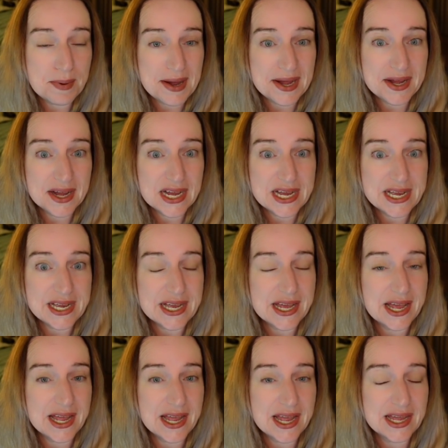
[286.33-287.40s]
buy
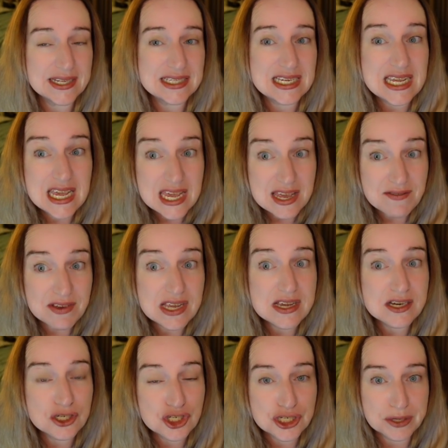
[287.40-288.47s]
T
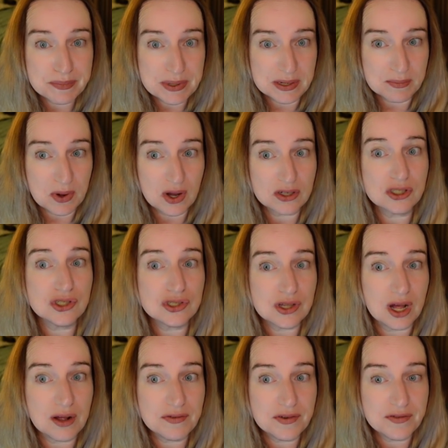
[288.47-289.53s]
V shipping boxes
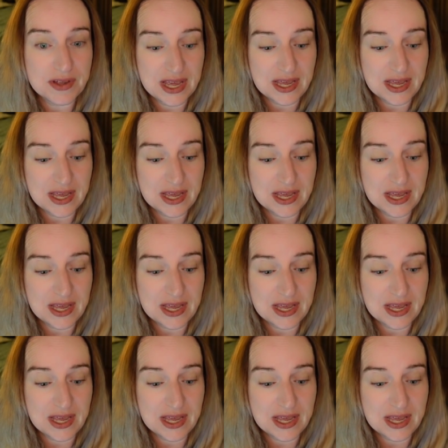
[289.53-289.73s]
off of